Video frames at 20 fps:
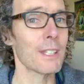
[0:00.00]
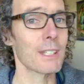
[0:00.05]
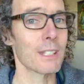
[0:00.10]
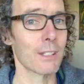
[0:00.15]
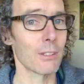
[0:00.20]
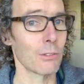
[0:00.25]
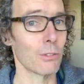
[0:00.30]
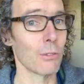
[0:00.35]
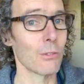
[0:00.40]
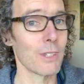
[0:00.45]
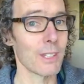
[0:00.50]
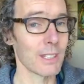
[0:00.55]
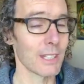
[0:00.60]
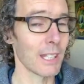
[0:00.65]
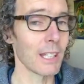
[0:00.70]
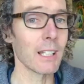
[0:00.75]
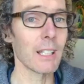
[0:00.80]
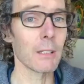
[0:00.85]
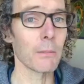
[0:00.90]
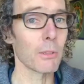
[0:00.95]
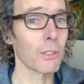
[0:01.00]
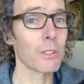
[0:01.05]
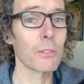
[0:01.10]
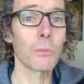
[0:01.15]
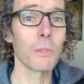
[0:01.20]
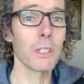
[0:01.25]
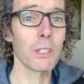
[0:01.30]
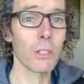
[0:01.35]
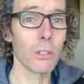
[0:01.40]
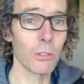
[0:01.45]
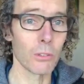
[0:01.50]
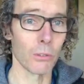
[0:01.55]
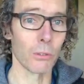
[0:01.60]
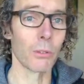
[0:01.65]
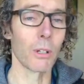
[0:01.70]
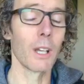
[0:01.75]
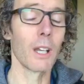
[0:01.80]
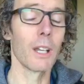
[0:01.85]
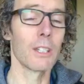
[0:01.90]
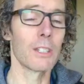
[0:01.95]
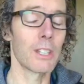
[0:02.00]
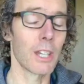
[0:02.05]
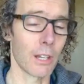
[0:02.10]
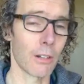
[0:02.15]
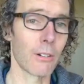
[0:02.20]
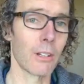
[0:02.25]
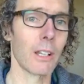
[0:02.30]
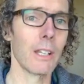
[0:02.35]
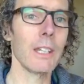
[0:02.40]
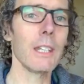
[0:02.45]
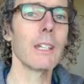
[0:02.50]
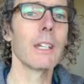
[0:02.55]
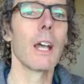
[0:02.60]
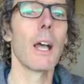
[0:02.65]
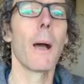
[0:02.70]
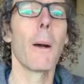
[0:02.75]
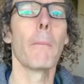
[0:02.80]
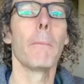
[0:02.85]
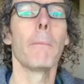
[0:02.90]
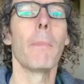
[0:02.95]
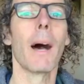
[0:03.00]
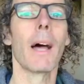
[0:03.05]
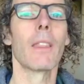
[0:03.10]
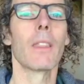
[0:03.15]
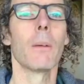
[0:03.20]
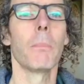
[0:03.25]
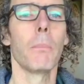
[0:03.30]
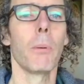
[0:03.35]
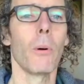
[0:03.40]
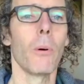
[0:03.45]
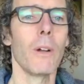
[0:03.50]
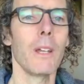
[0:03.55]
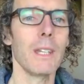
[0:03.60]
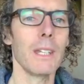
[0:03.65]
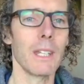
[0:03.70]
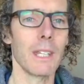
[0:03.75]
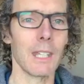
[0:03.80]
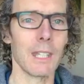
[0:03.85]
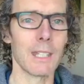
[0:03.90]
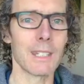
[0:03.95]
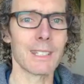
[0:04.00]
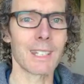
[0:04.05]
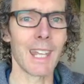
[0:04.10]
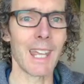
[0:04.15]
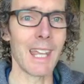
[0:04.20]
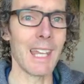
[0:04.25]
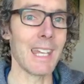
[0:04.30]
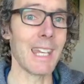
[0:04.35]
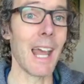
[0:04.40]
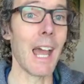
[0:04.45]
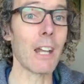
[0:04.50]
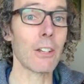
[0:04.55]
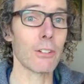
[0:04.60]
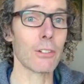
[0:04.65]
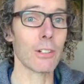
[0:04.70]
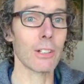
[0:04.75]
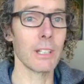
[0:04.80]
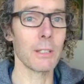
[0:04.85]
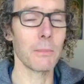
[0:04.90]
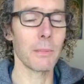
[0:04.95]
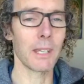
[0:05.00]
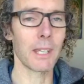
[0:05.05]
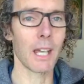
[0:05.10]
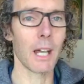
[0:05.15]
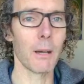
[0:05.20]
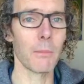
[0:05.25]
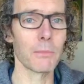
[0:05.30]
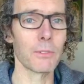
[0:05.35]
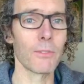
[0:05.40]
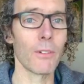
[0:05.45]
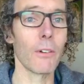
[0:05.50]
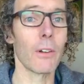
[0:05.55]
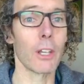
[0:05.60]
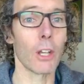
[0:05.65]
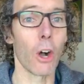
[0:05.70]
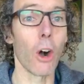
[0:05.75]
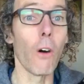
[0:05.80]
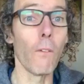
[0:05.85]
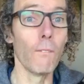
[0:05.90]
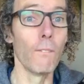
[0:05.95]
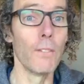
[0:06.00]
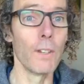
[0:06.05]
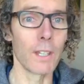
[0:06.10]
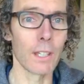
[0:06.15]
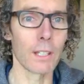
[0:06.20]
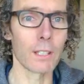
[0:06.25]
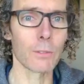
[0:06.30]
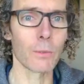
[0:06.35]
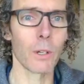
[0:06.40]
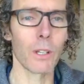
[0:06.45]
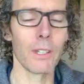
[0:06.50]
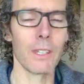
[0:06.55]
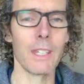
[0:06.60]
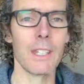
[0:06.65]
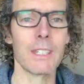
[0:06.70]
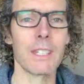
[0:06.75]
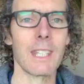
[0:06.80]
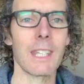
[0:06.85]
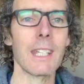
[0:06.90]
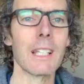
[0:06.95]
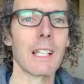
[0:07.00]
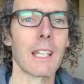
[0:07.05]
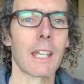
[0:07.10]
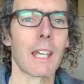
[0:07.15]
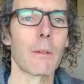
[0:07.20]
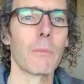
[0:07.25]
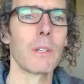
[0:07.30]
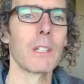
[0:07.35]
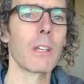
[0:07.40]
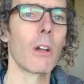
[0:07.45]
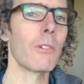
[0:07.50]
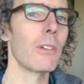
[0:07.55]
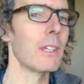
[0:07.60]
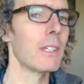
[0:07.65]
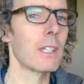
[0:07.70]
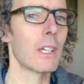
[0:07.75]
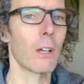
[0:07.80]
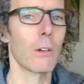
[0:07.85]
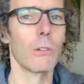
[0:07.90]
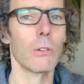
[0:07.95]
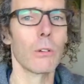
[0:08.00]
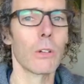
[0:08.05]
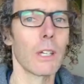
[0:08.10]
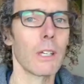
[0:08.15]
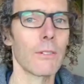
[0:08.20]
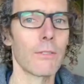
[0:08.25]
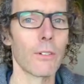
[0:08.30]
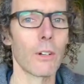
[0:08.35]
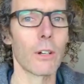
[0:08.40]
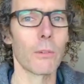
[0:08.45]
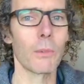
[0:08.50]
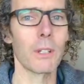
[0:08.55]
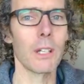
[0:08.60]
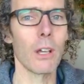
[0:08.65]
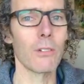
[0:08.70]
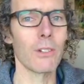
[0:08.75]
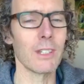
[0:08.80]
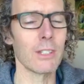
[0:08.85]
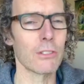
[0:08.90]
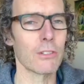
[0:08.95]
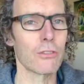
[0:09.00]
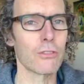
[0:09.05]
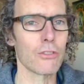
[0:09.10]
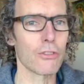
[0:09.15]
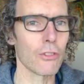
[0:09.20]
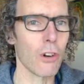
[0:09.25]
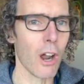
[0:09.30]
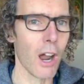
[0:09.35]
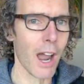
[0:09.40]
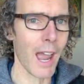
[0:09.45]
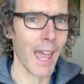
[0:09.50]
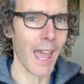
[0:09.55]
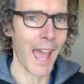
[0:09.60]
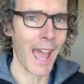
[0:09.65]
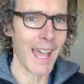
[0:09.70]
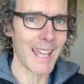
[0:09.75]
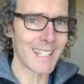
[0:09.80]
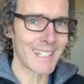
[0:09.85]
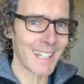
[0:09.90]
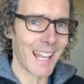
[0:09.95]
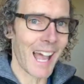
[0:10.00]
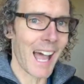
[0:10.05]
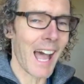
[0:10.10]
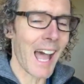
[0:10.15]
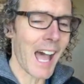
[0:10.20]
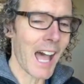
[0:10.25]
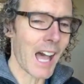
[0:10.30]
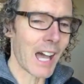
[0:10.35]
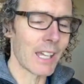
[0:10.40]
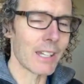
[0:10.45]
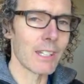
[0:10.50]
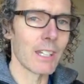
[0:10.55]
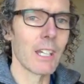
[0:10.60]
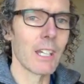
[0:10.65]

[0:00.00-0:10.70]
to do this healing, because we do generally. But the point is, it naturally becomes very obvious what needs healing, and we don't need to go looking for it, and we don't need to try as hard.